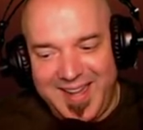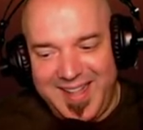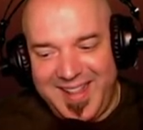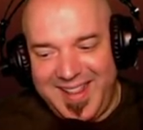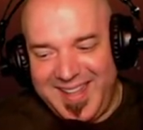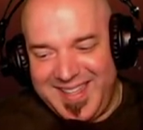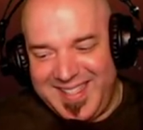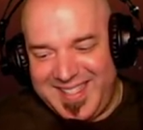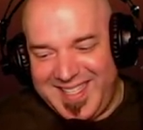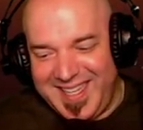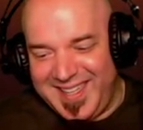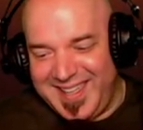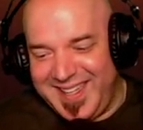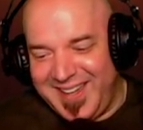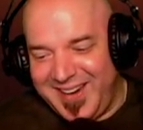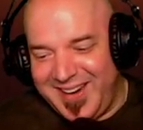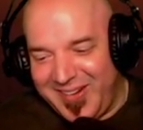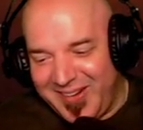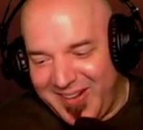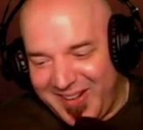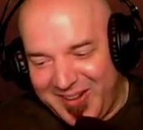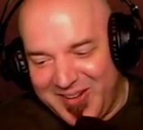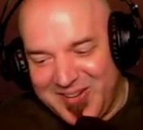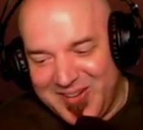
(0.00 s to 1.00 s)
it's a
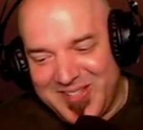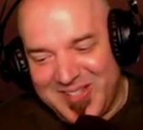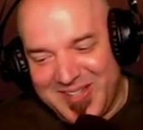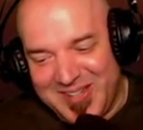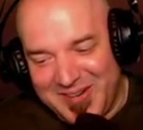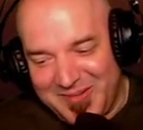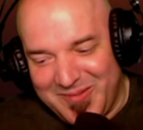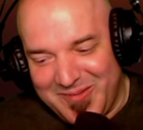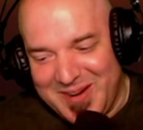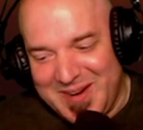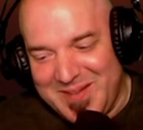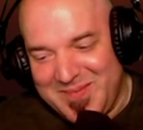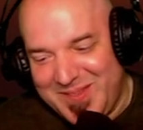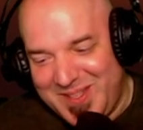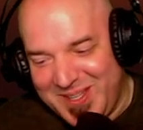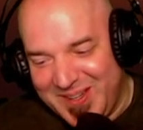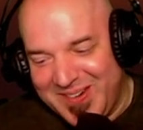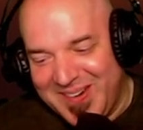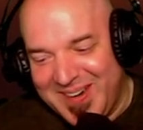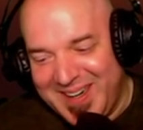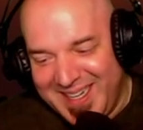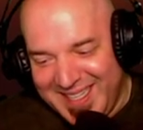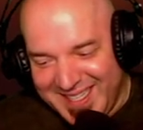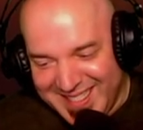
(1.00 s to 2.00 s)
little closer to Rip
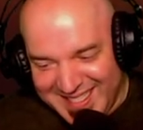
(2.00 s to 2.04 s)
Torn.